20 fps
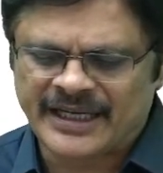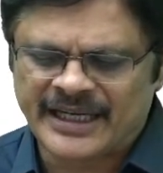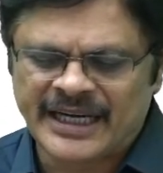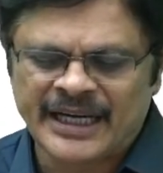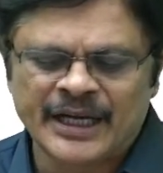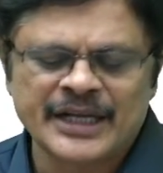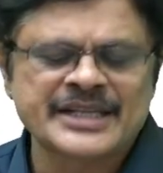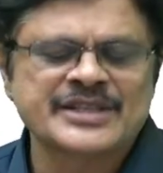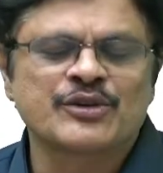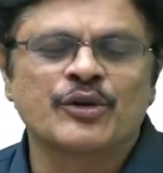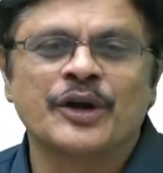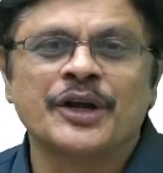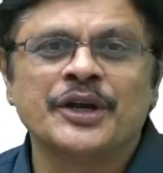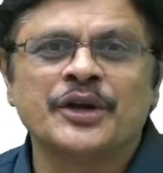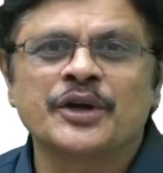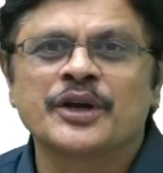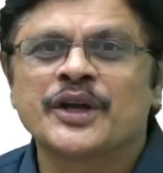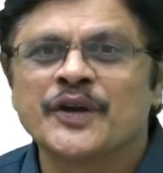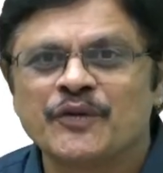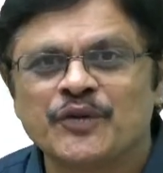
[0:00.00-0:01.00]
It is going
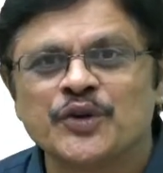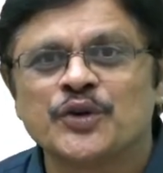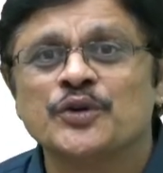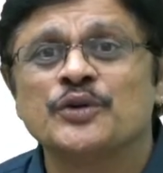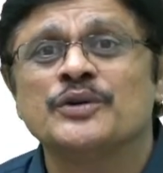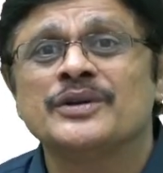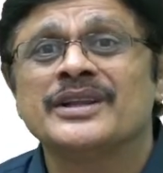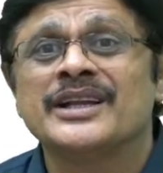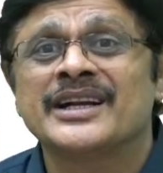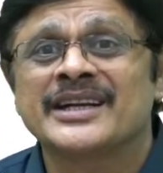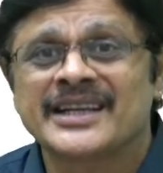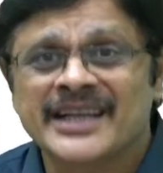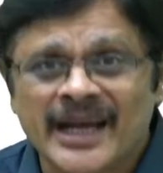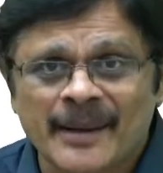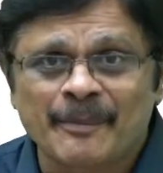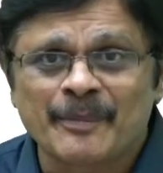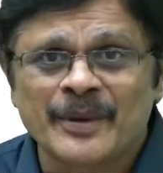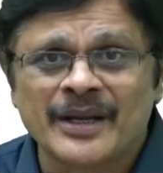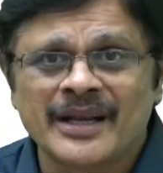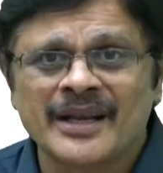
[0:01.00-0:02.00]
to give you the
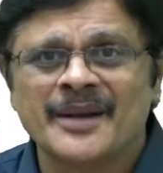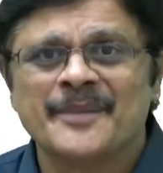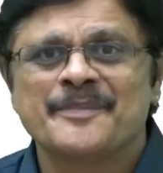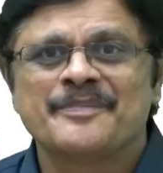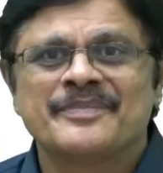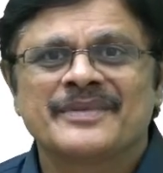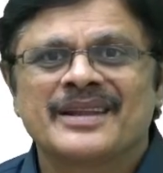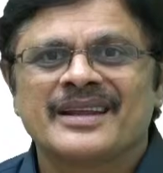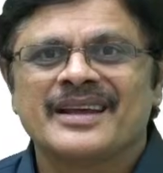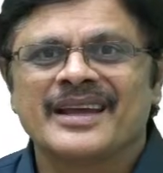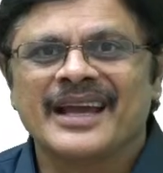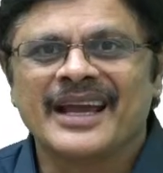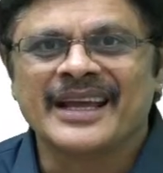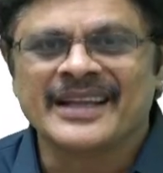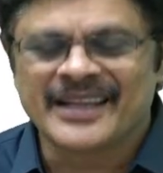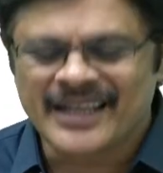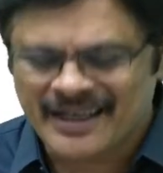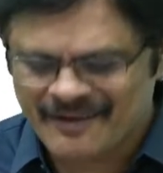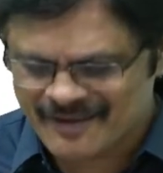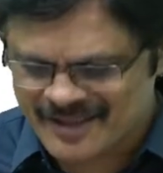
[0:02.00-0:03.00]
tuple in
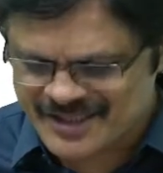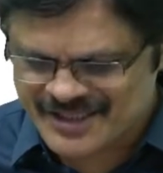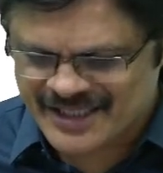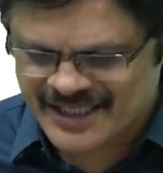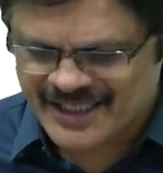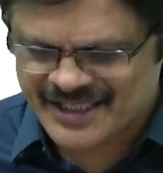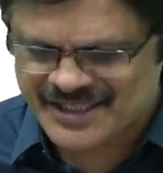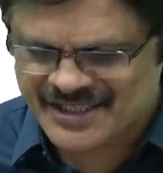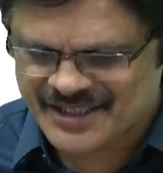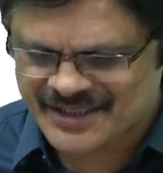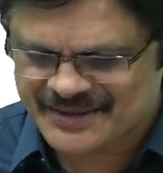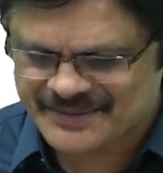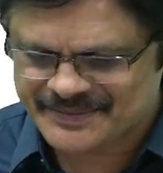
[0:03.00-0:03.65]
the reverse direction.